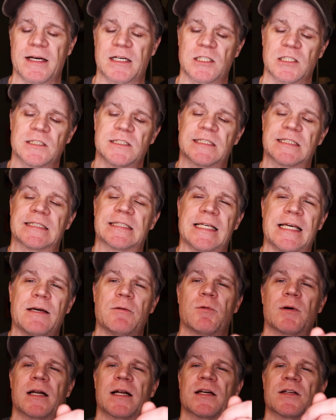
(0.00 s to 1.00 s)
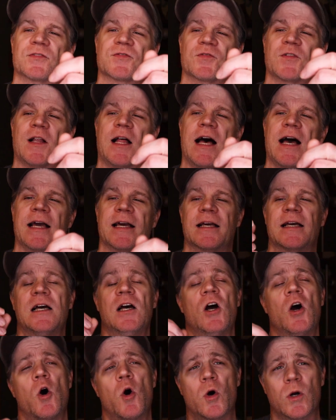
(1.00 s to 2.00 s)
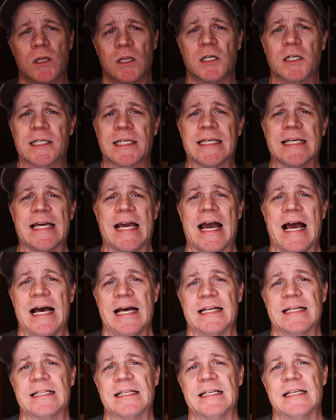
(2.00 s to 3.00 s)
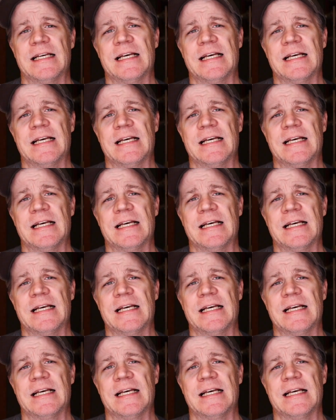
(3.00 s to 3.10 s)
I couldn't see what I was flying or looking at.